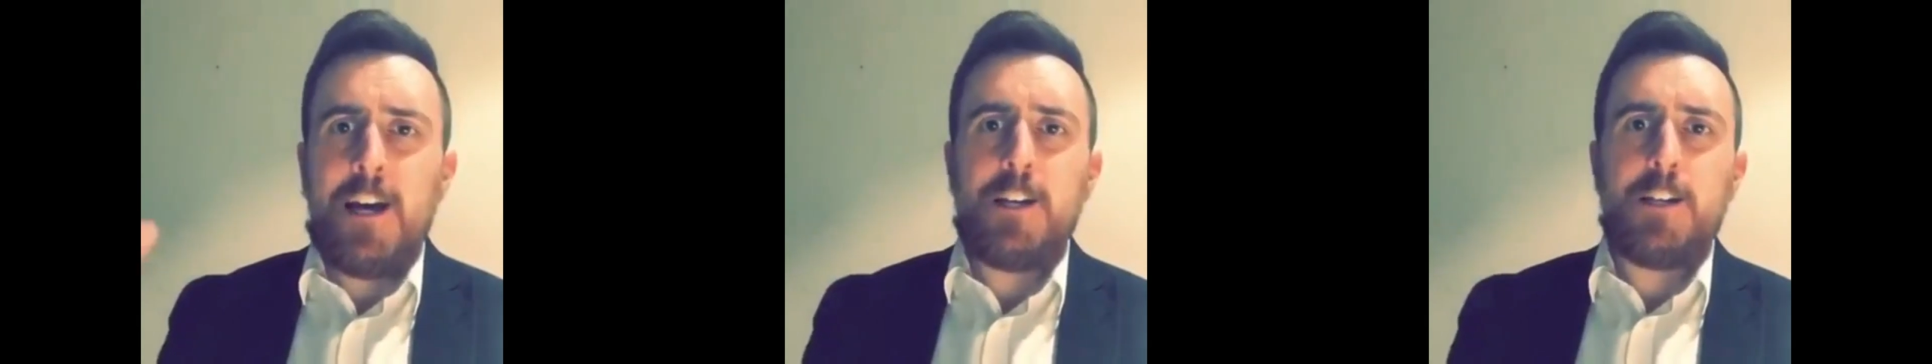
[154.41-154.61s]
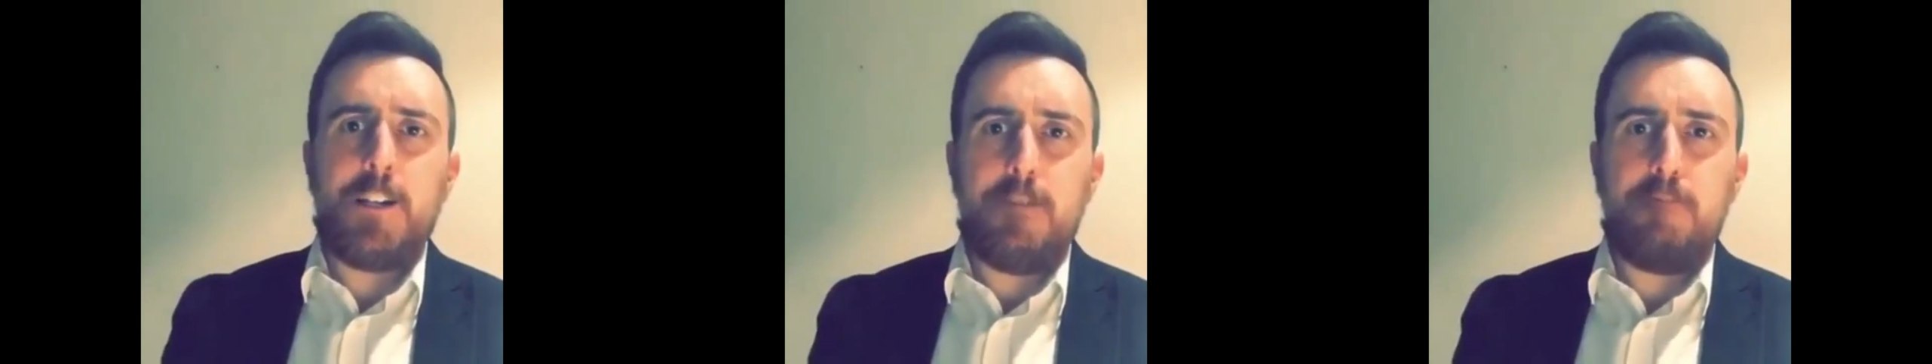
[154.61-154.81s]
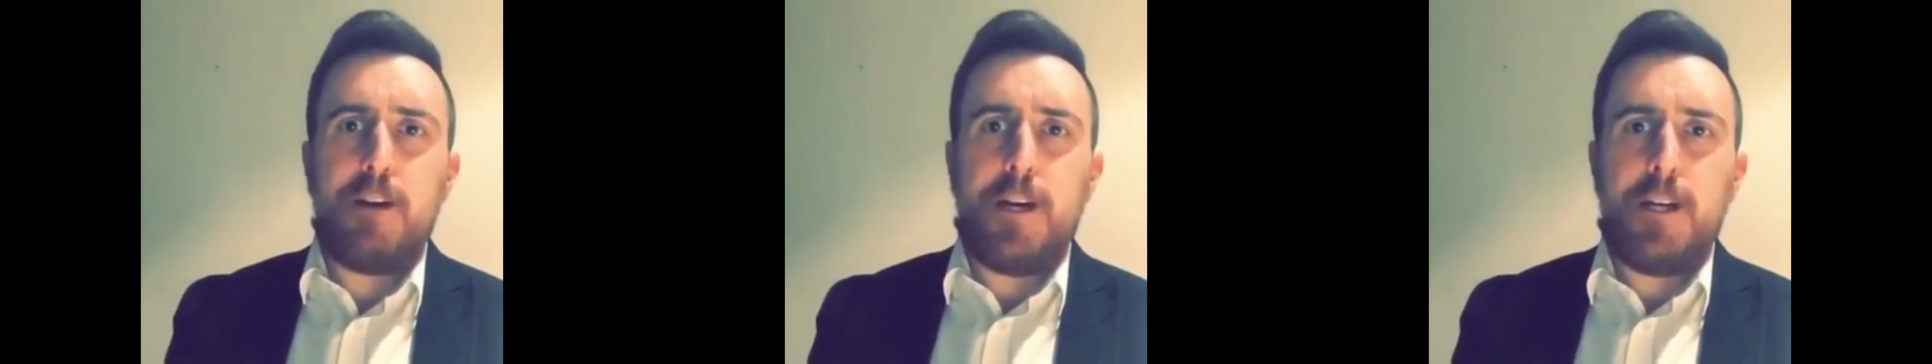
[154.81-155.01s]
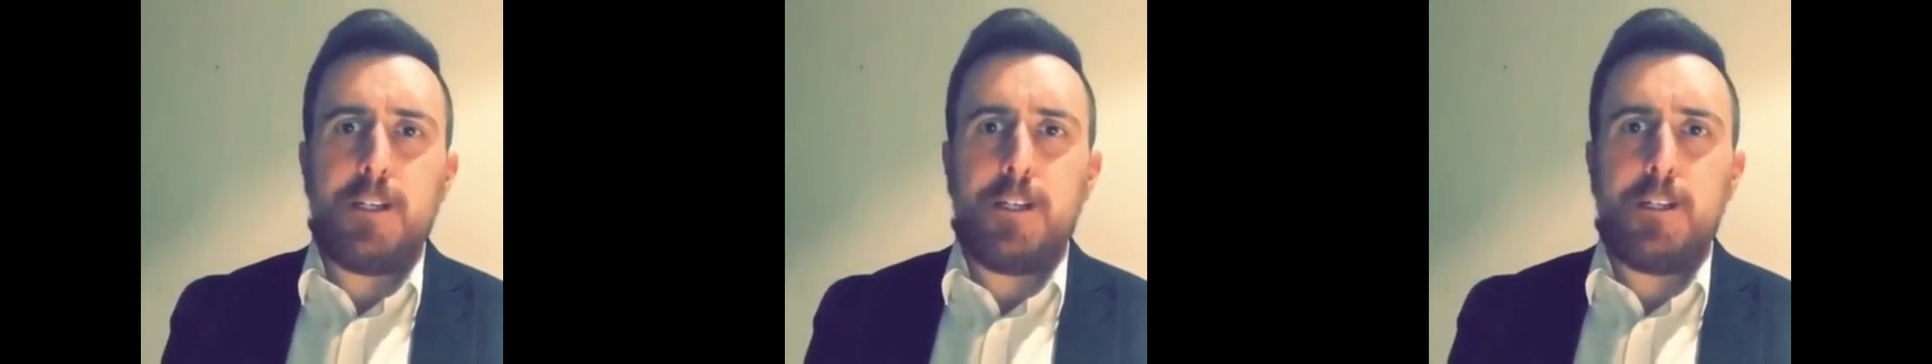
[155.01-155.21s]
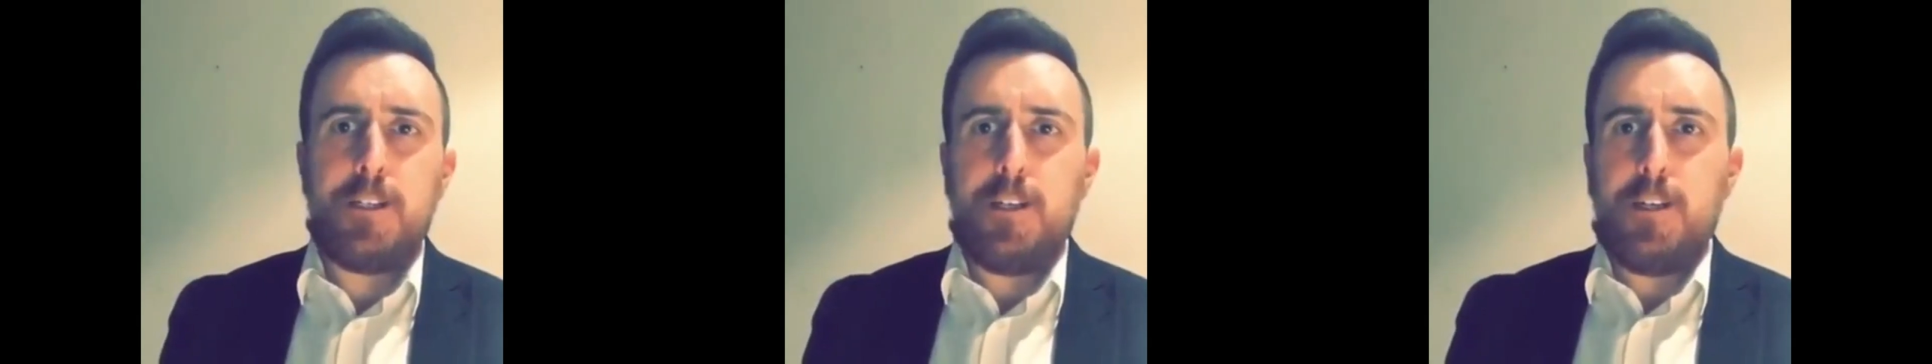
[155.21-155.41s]
actually
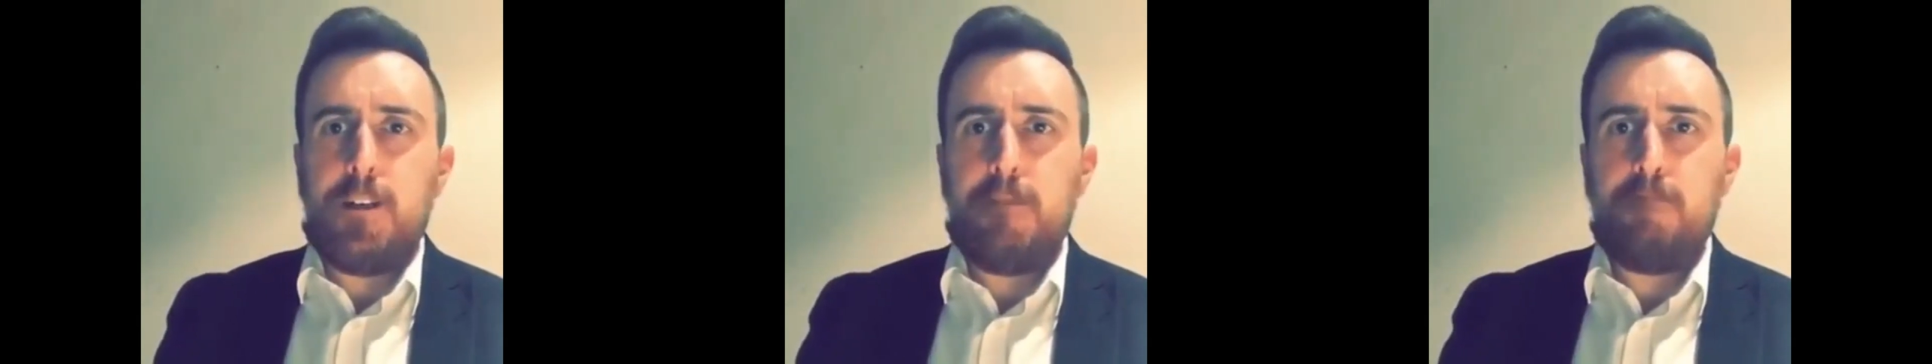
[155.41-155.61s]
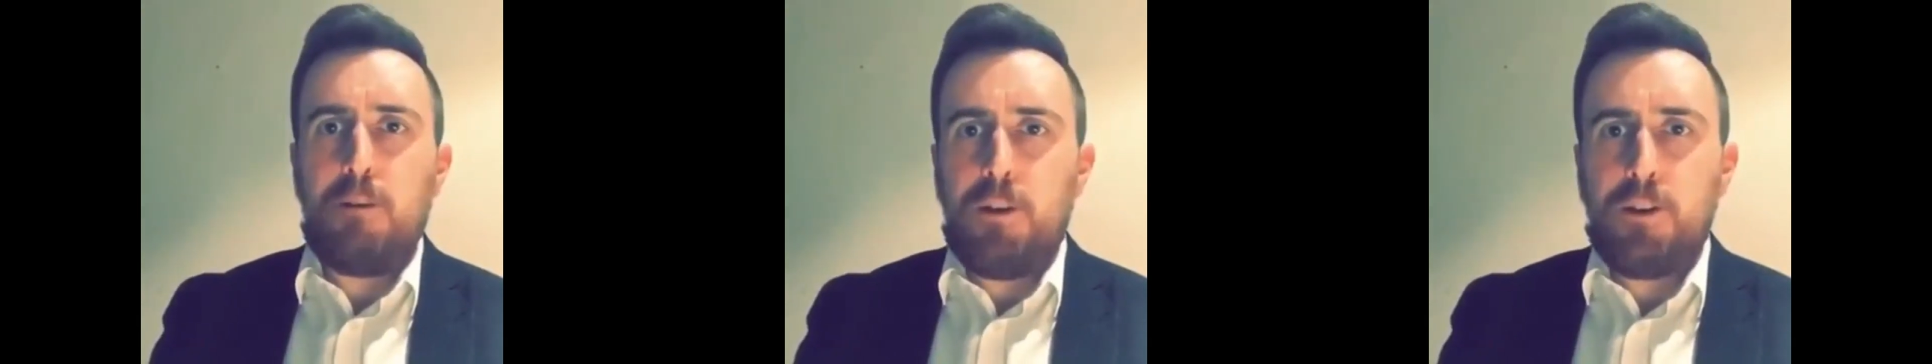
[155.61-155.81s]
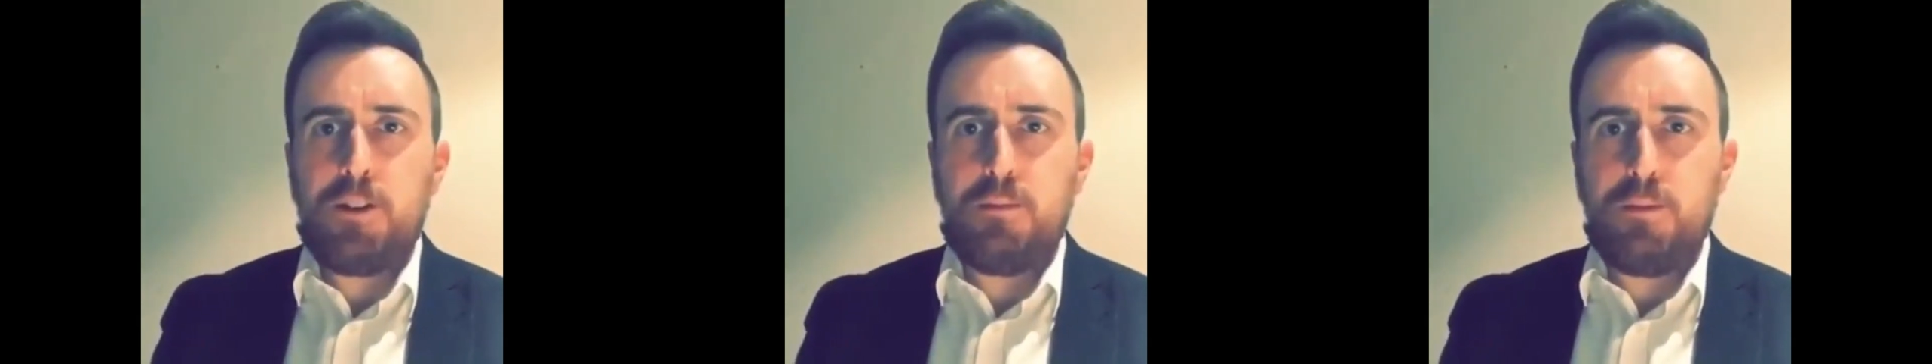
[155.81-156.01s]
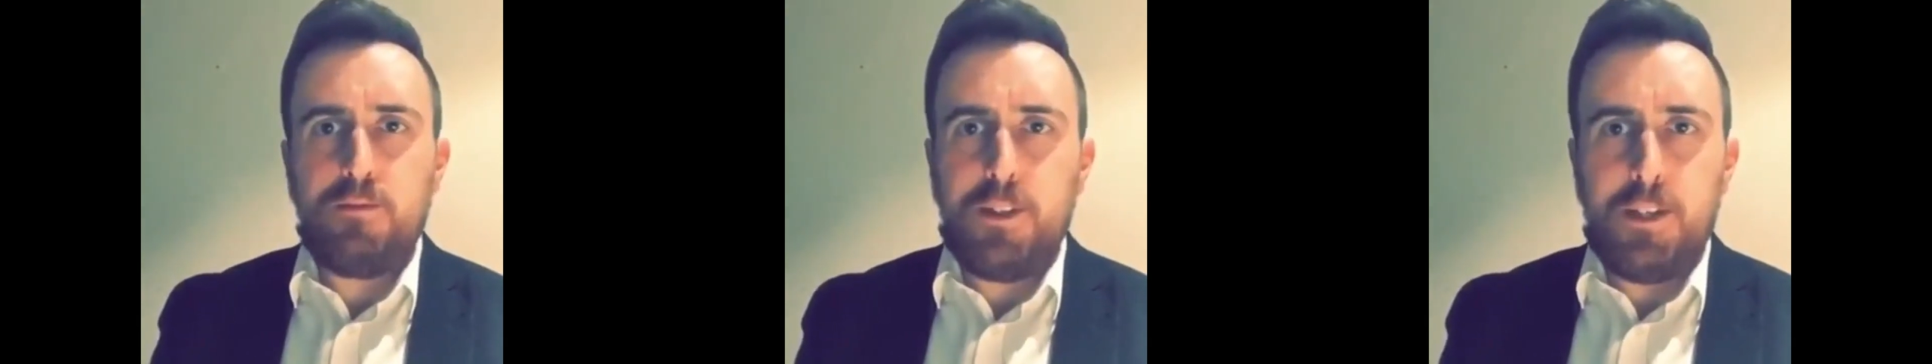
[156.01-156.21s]
made it impossible,